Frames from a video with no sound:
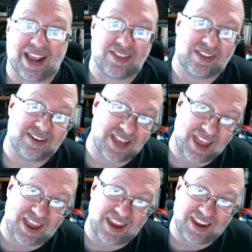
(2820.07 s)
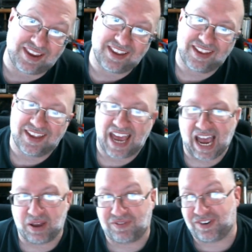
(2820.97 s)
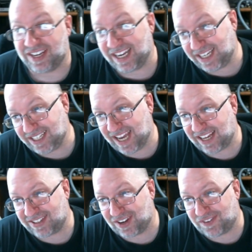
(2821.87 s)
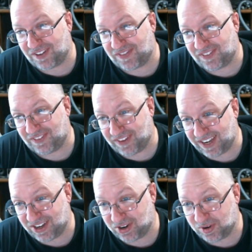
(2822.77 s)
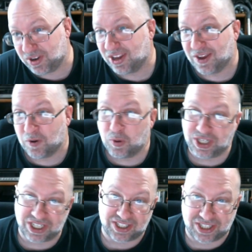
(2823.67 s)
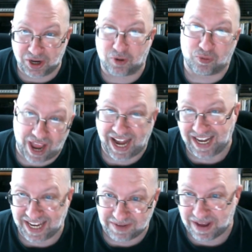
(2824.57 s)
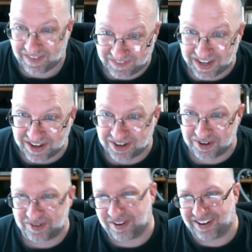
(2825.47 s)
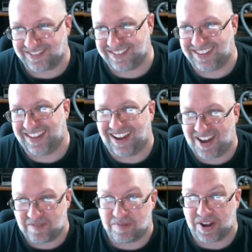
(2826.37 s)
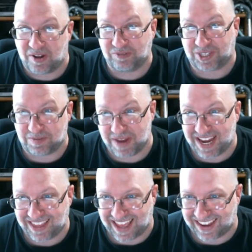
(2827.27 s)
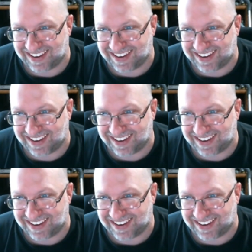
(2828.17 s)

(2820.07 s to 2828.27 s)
in the day, I'd forget to take stuff off from Vendu, which is still riding in my Vendu, unbeknownst to me that